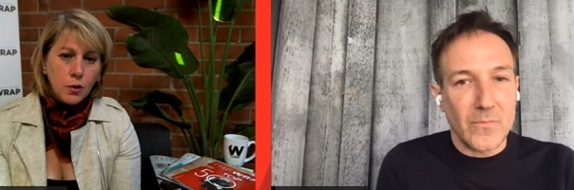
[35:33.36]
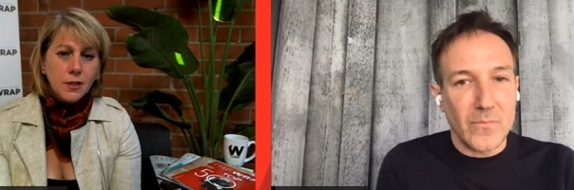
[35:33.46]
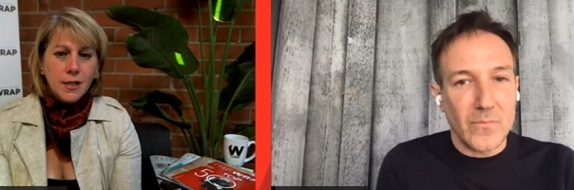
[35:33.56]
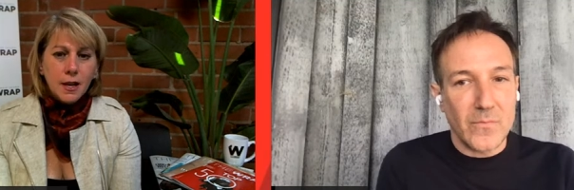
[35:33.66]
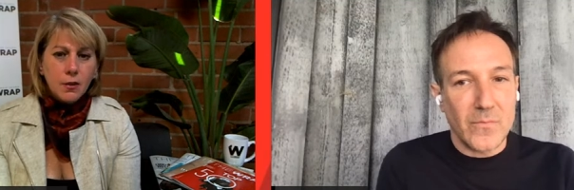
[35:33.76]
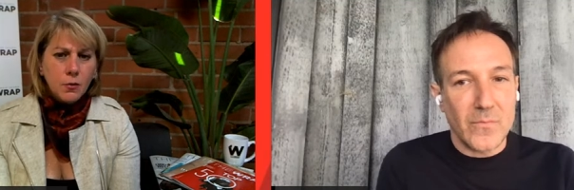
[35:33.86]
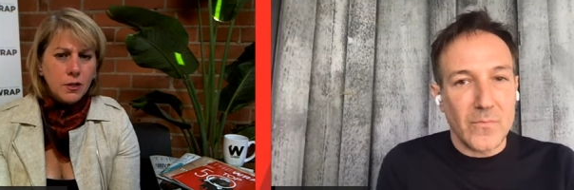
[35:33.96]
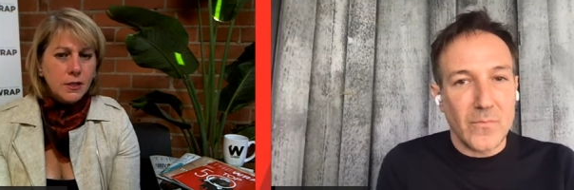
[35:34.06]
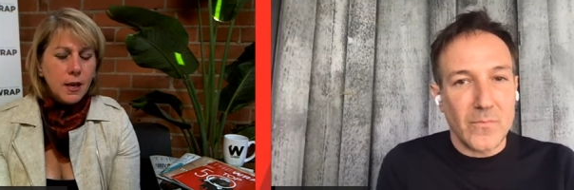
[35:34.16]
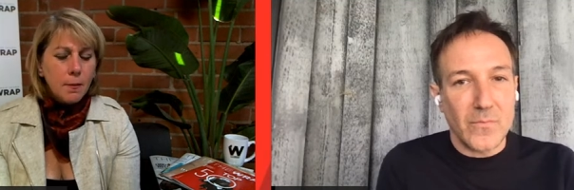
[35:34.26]
Speaker 1: what does that what
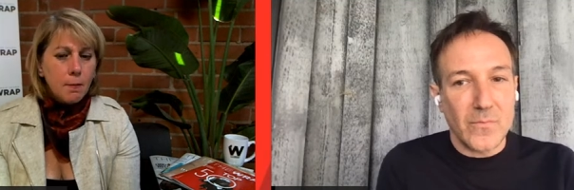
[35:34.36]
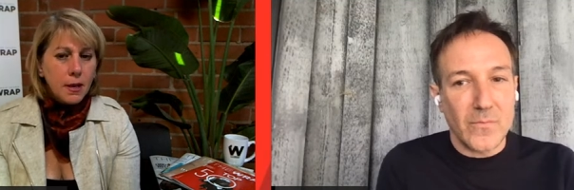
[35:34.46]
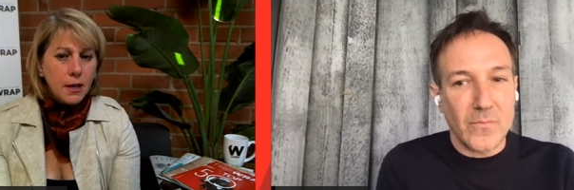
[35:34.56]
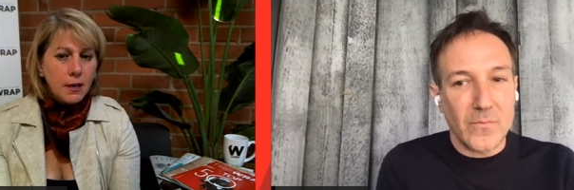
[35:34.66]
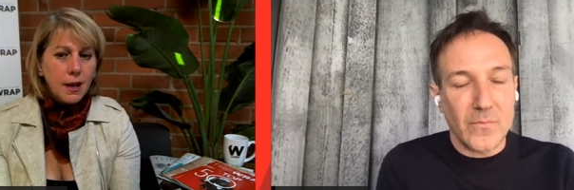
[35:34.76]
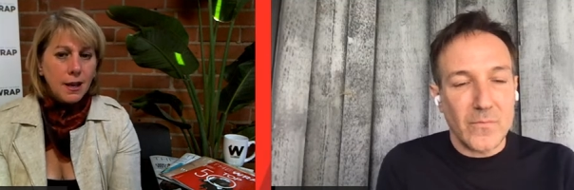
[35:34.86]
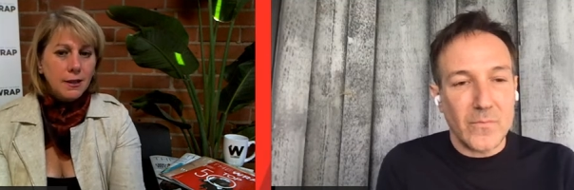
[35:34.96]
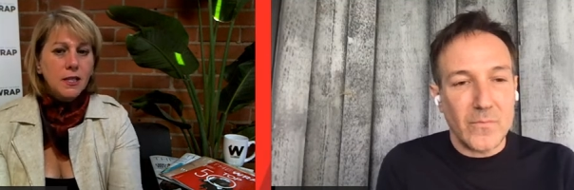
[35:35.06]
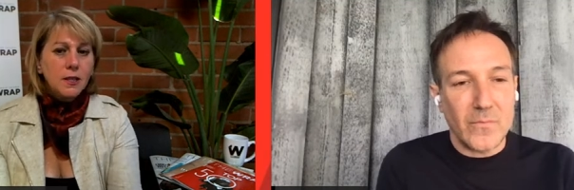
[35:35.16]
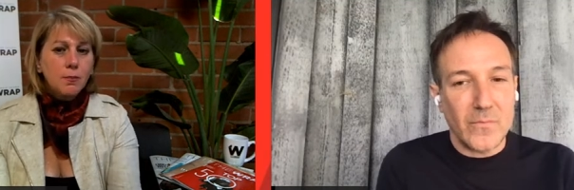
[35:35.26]
does that mean at
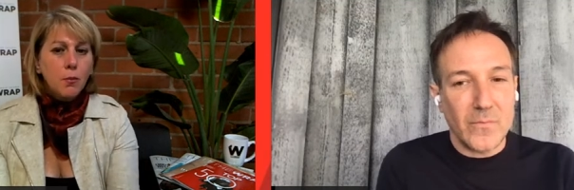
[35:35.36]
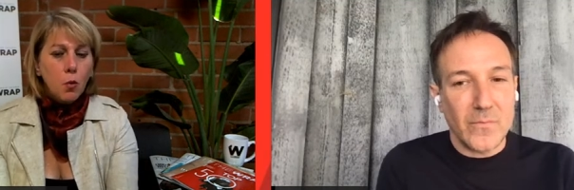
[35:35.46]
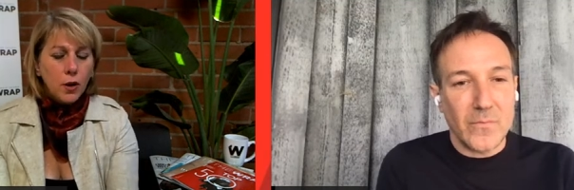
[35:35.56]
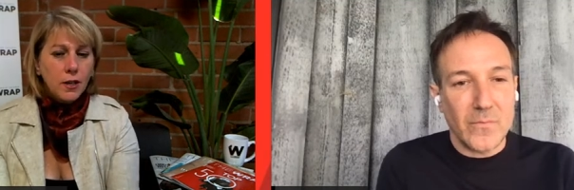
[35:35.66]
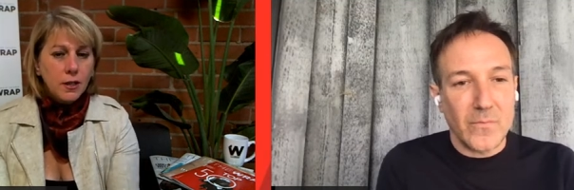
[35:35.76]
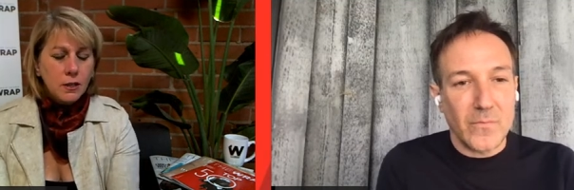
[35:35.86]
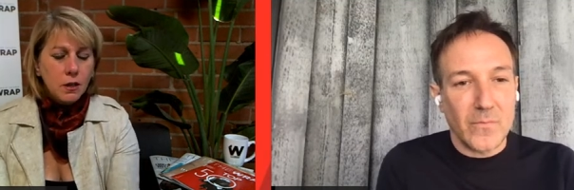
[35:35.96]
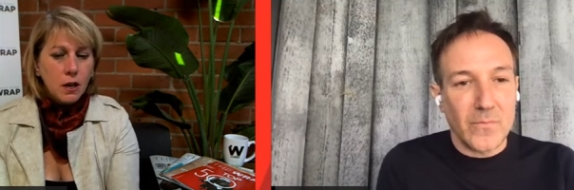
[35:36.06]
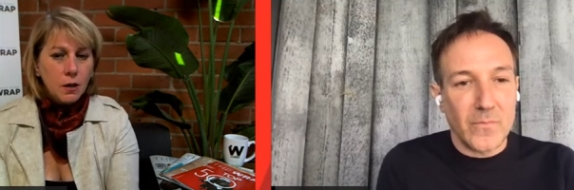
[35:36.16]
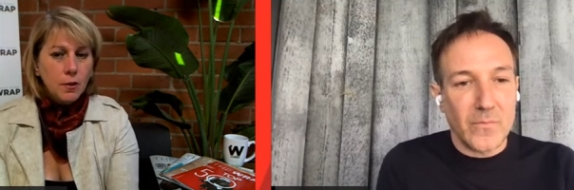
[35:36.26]
this point in
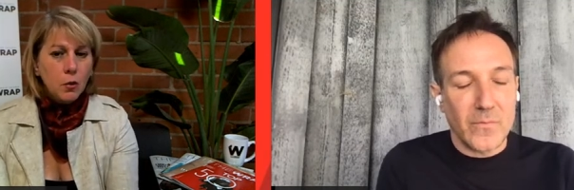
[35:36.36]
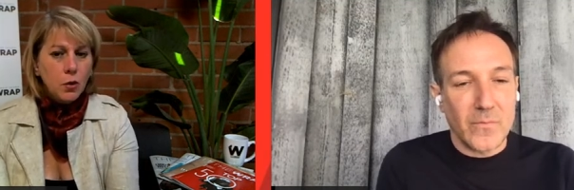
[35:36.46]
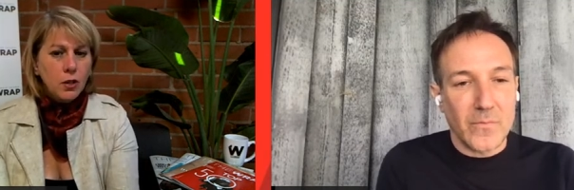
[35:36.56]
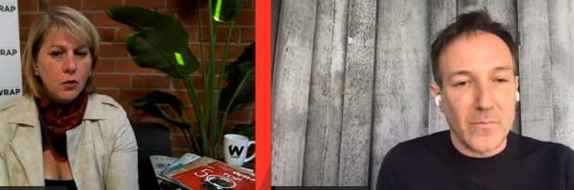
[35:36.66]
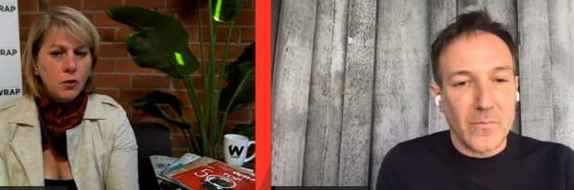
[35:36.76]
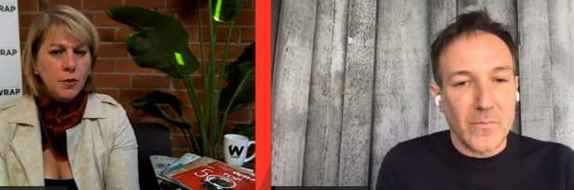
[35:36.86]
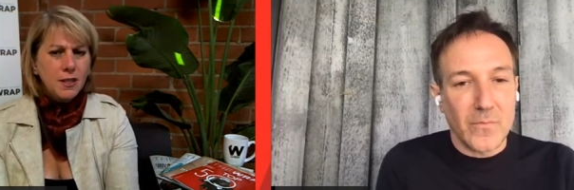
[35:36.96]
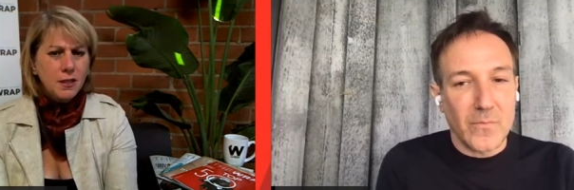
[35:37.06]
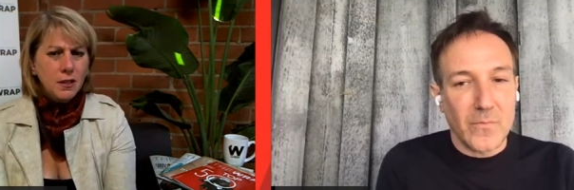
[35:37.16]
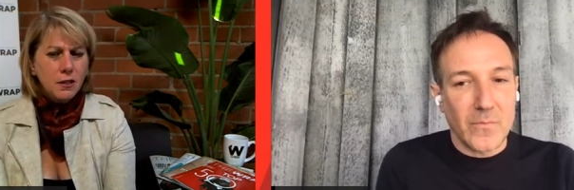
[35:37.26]
time? Like, what could be
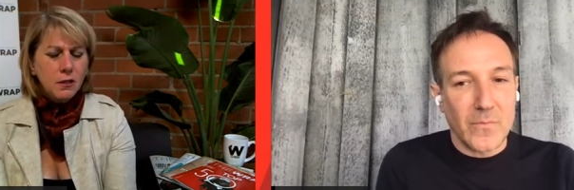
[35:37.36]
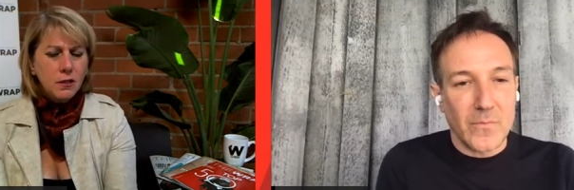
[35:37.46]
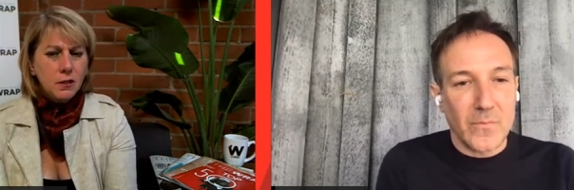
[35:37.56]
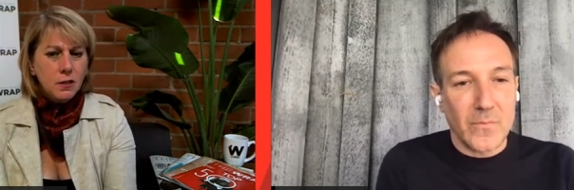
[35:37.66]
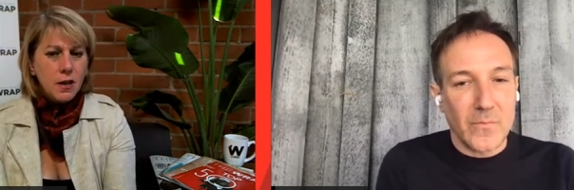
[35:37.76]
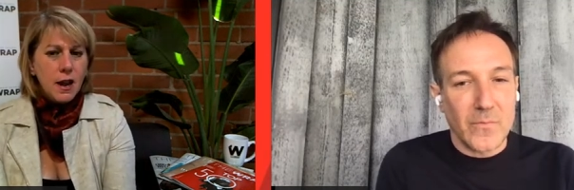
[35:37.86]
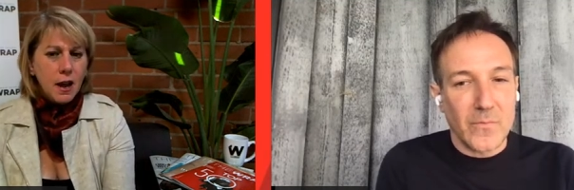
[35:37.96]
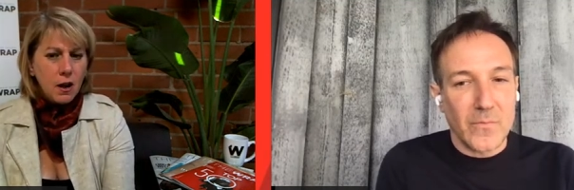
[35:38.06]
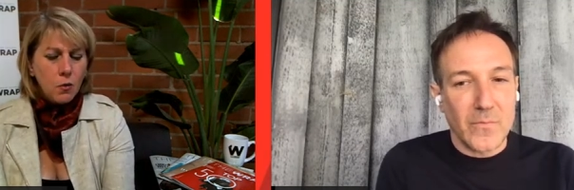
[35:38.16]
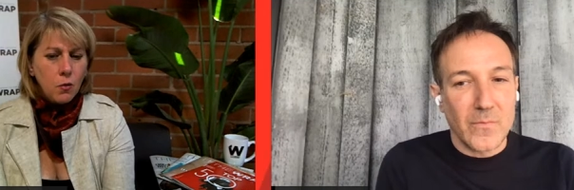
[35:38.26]
done
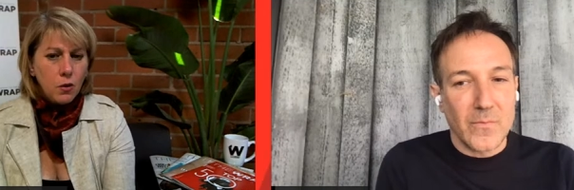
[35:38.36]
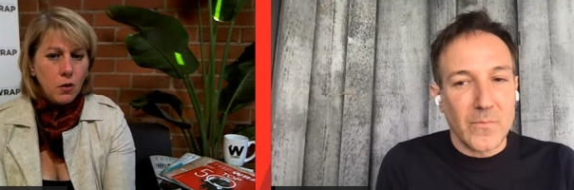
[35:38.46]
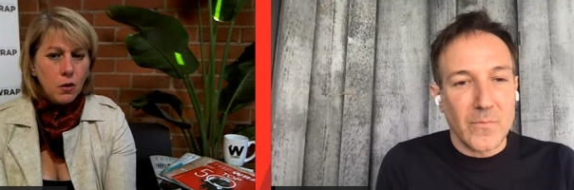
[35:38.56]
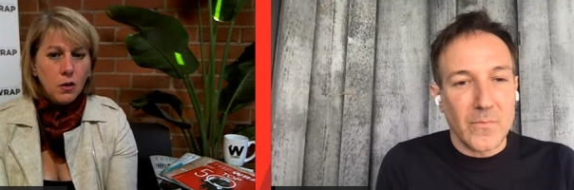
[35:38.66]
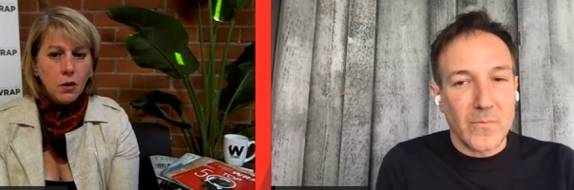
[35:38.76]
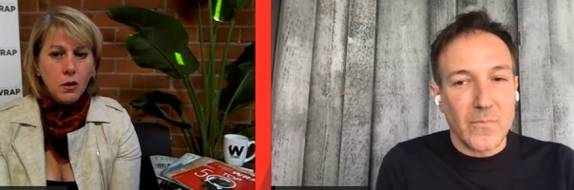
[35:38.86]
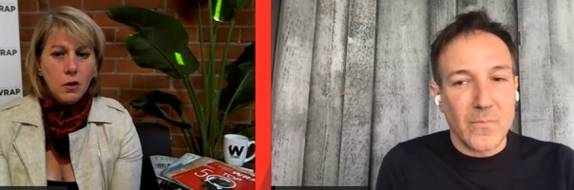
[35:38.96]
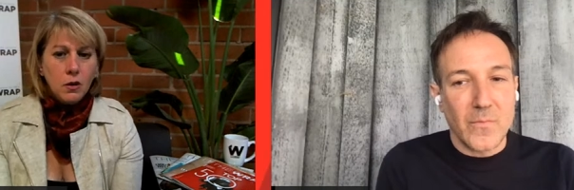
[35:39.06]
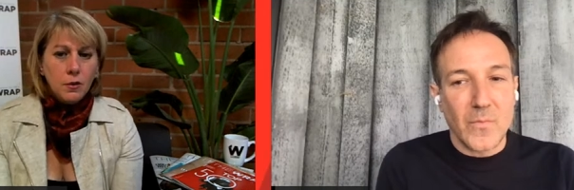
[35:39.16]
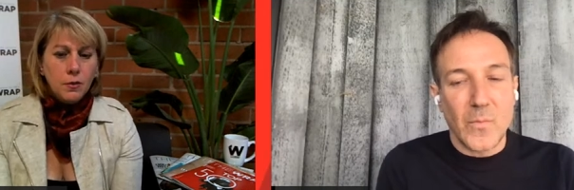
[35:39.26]
now?
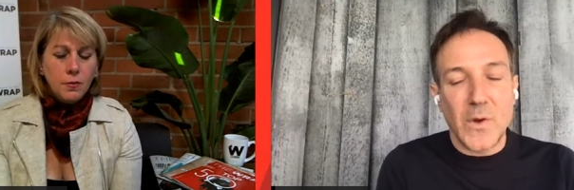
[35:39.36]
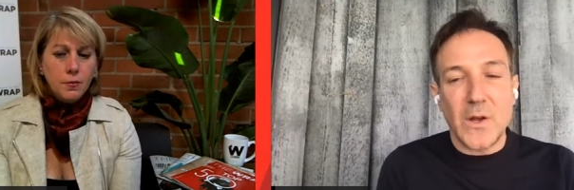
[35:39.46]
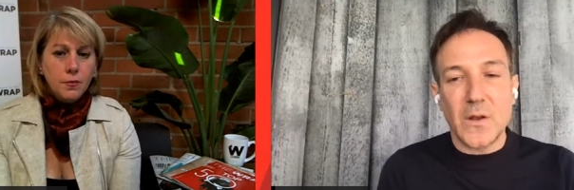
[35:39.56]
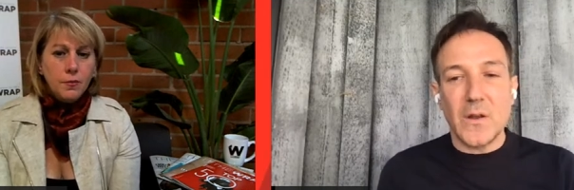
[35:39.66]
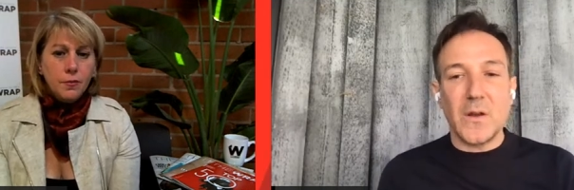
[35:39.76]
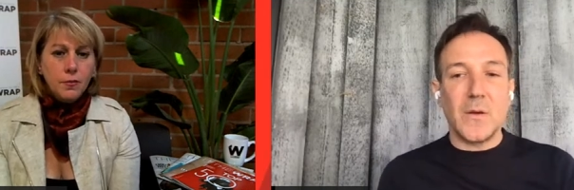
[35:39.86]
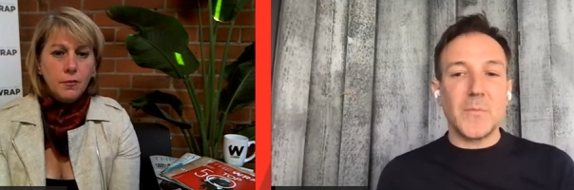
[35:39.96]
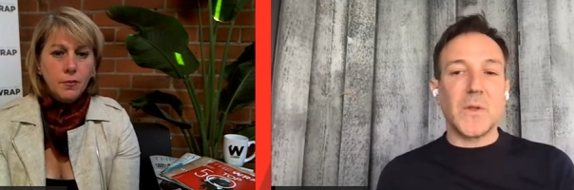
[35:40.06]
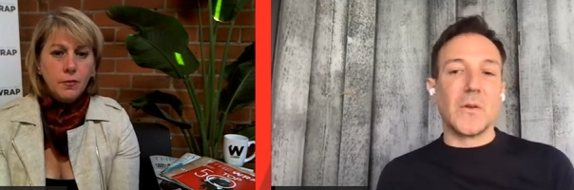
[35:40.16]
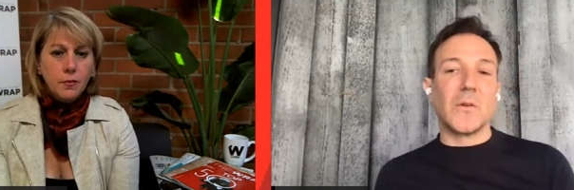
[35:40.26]
Speaker 2: Well, um,
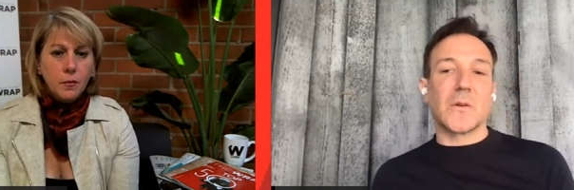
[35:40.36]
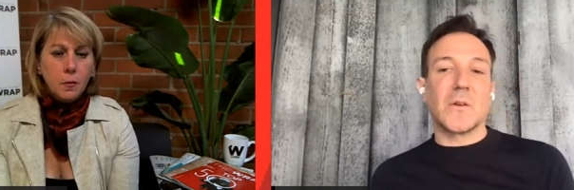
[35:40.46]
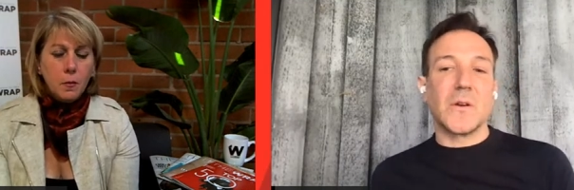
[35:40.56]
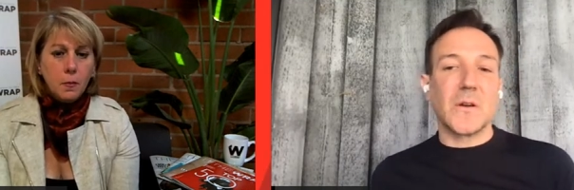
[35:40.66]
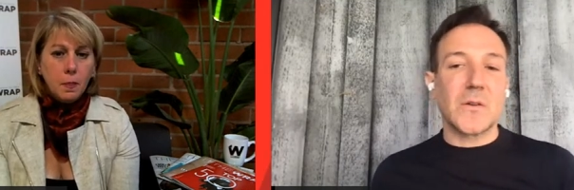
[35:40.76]
you know, look, uh,